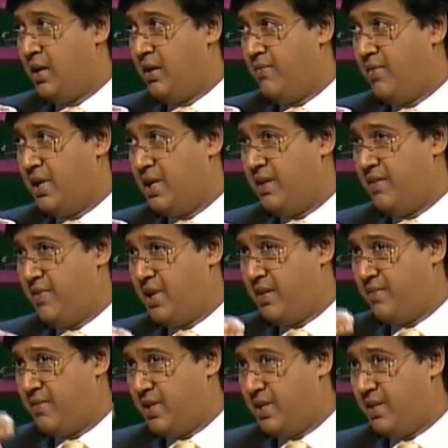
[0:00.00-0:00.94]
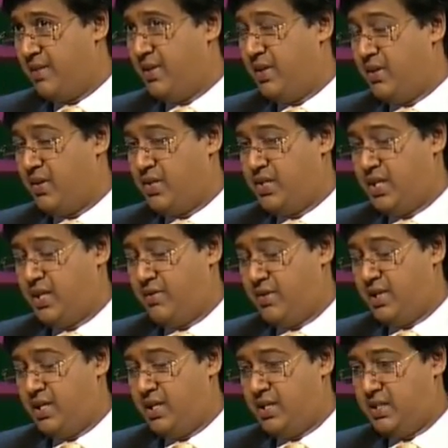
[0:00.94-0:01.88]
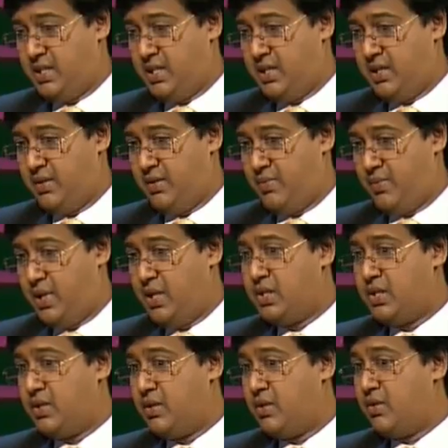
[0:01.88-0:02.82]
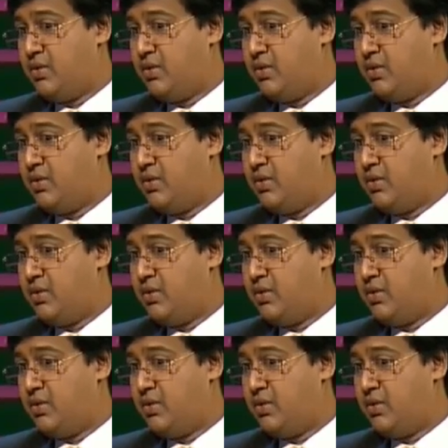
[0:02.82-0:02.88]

whenever he or she wished,